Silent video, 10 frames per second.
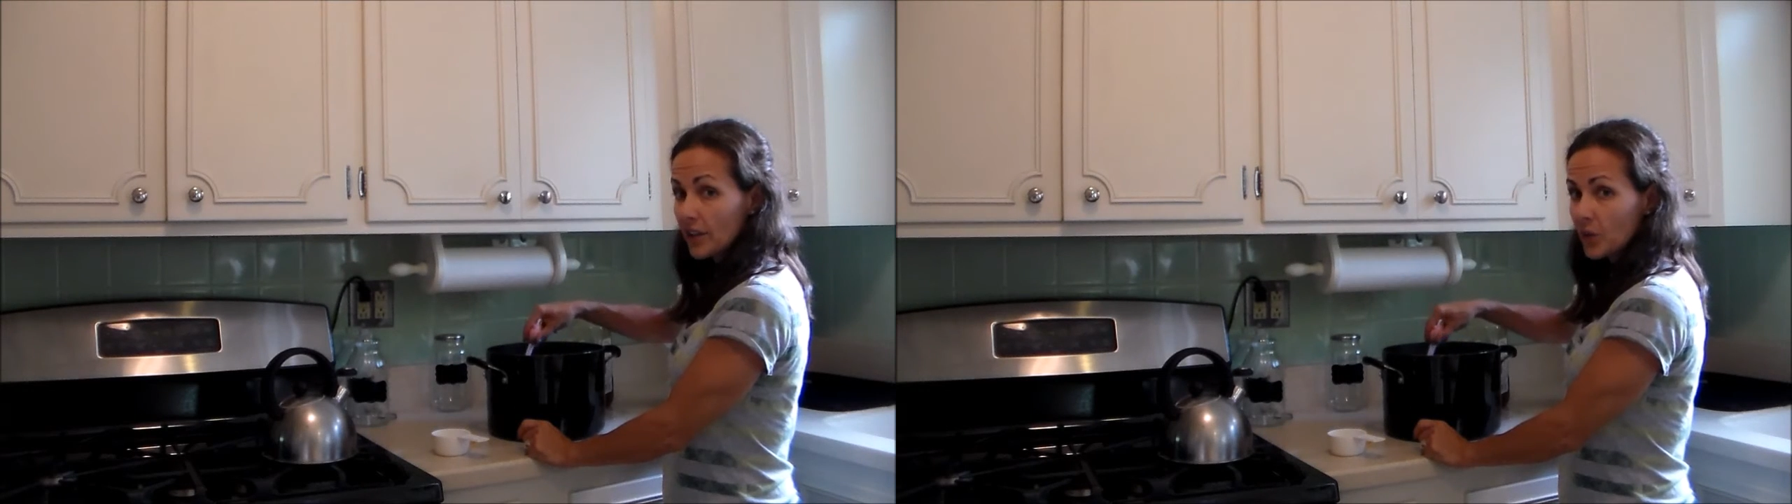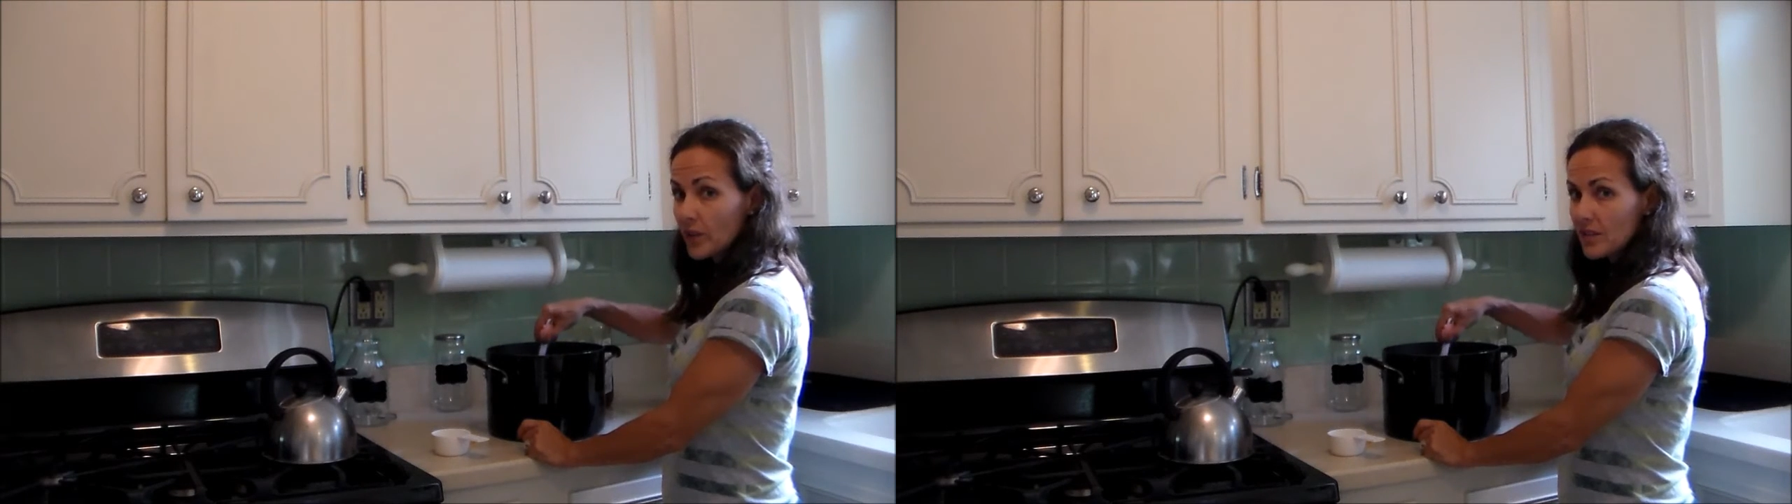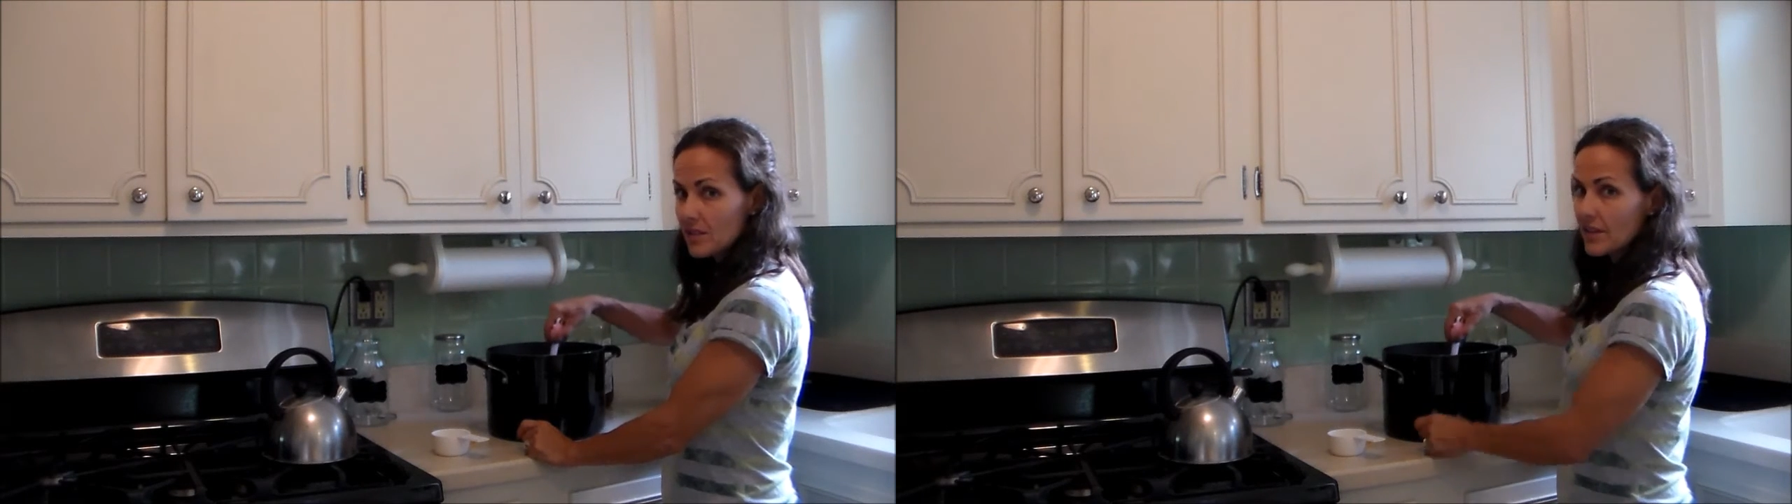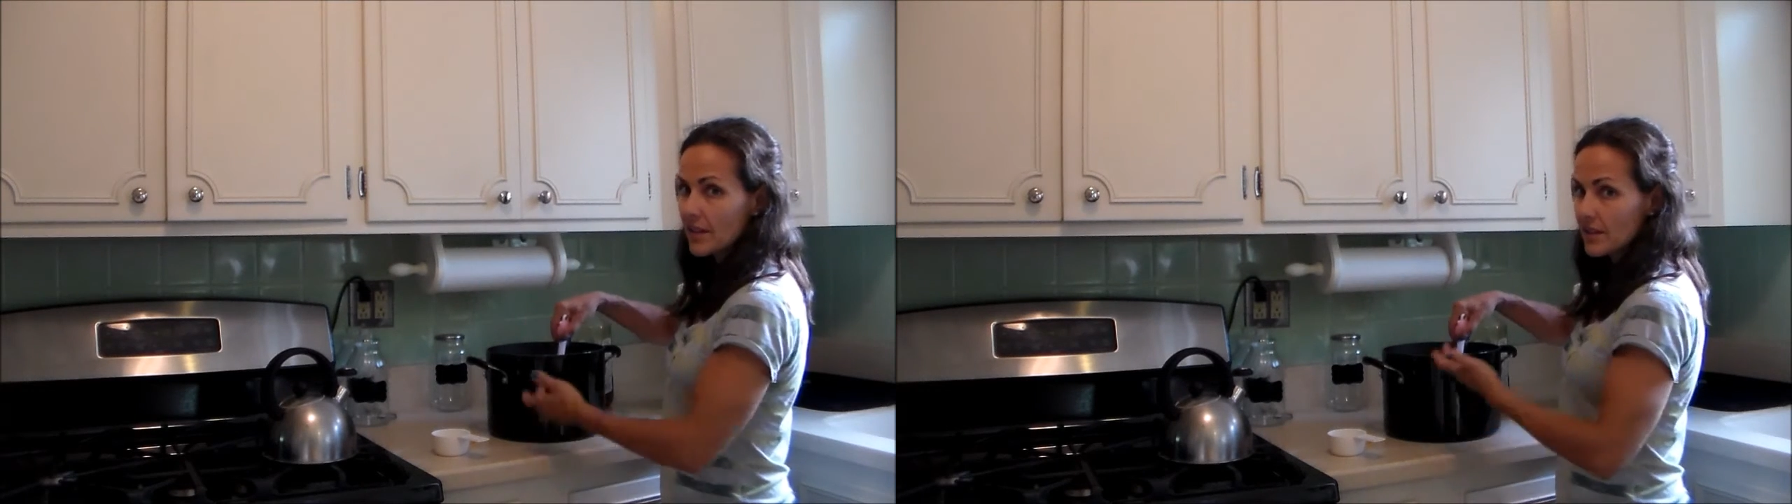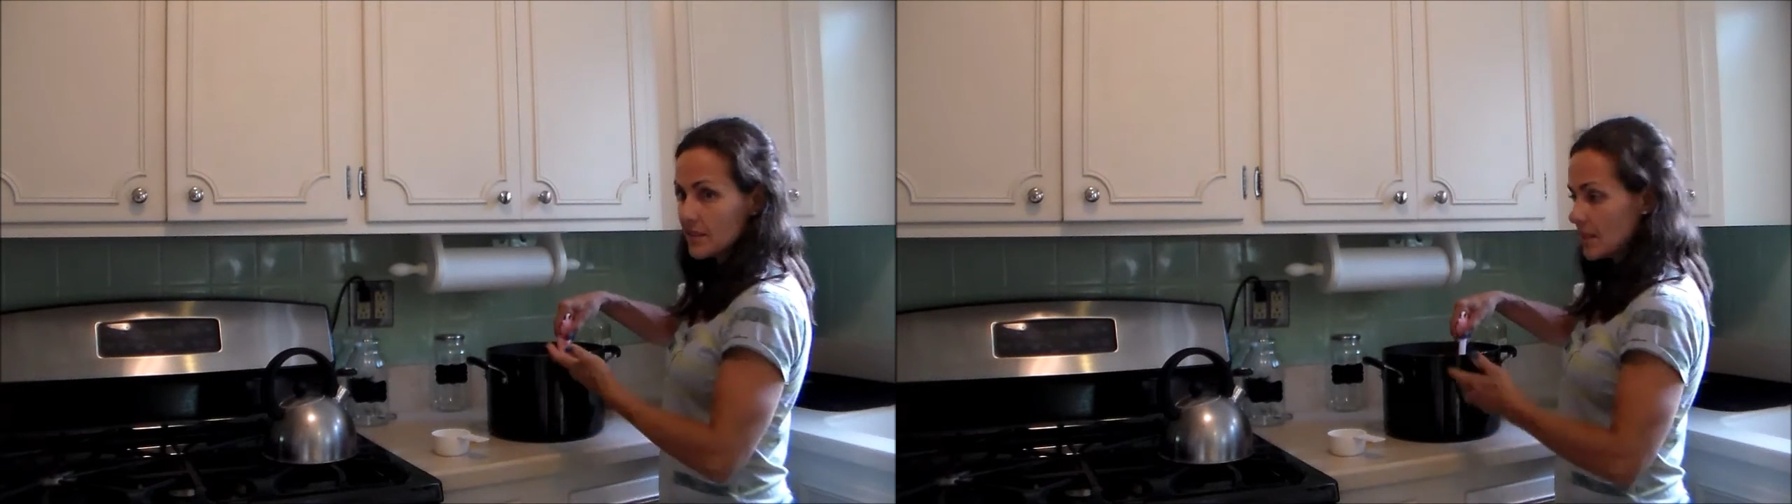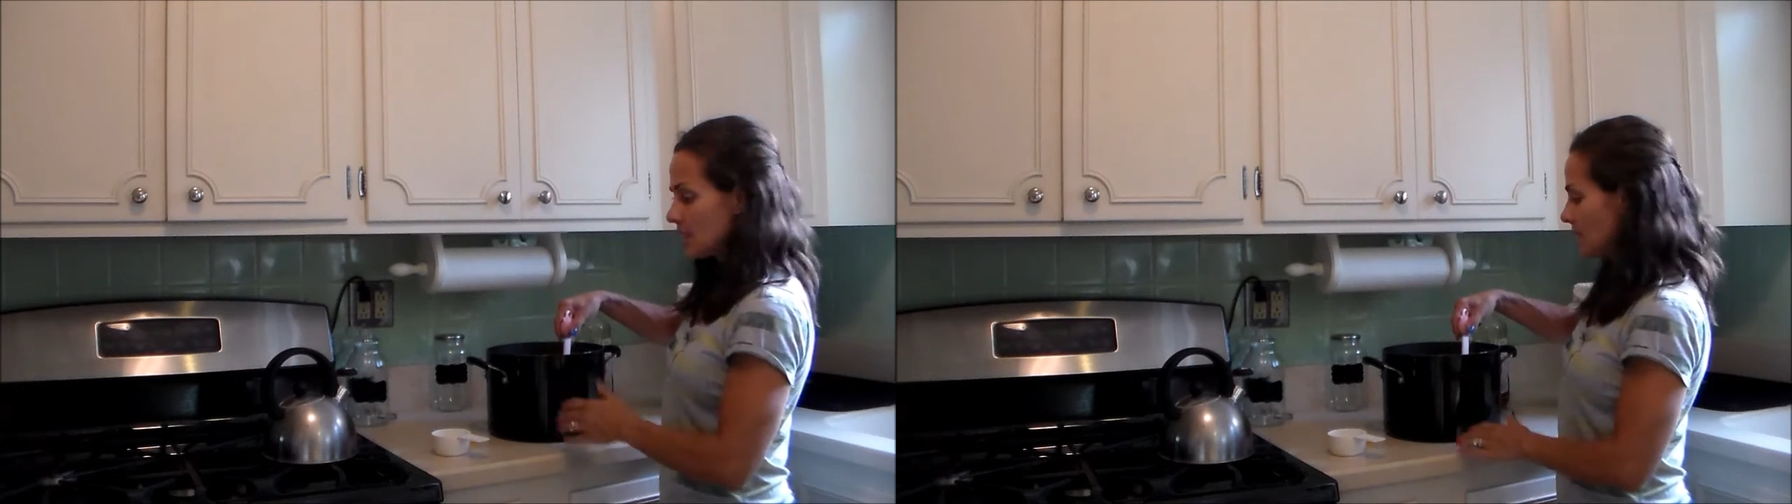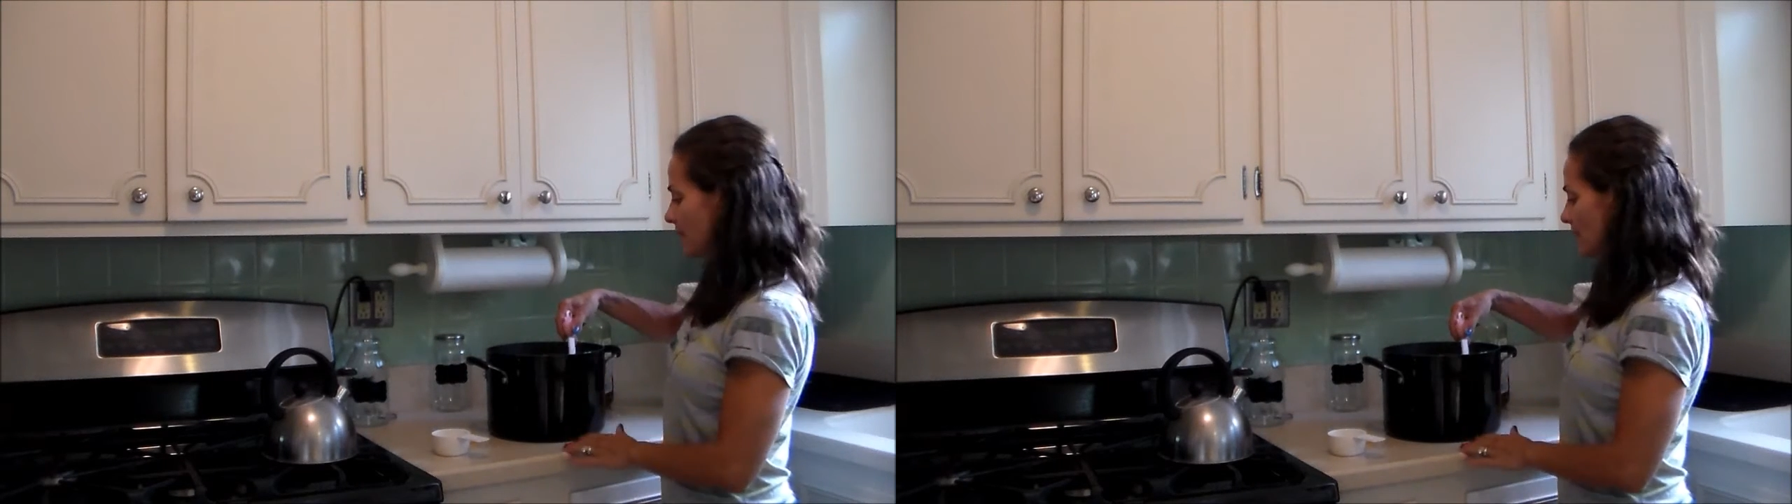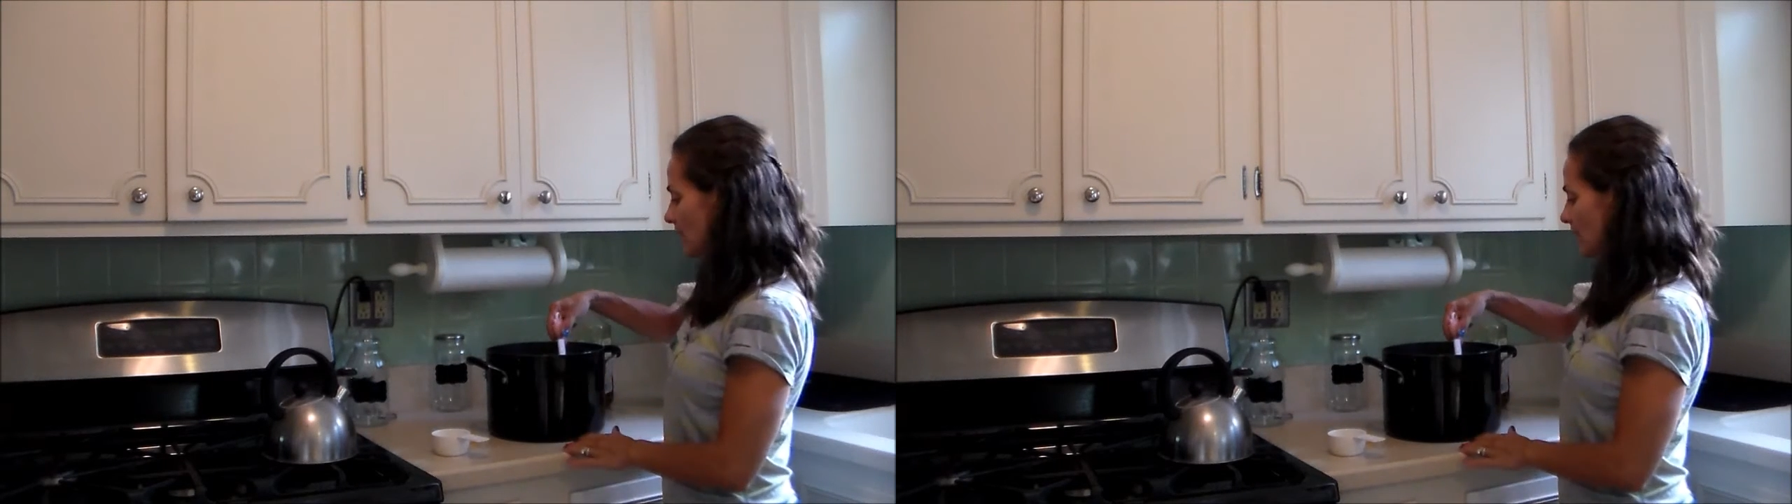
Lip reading: liquids like tea,